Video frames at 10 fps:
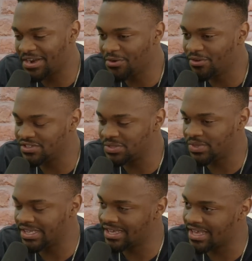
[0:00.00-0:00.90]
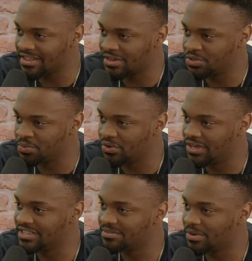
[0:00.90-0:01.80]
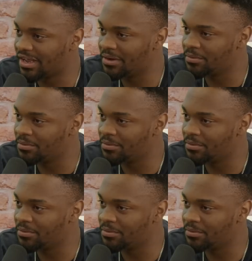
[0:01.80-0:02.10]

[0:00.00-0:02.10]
know obviously we didn't get the 100 points, but like,